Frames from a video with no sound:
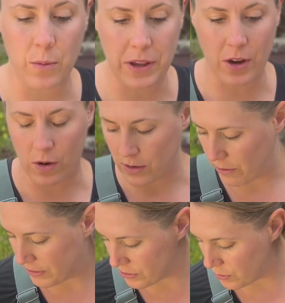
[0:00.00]
we are
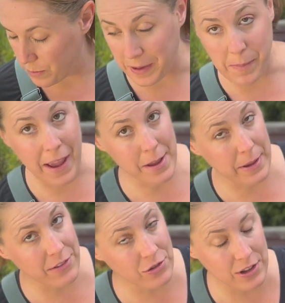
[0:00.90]
going to be
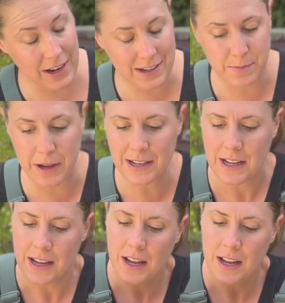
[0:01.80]
babying for the next bit.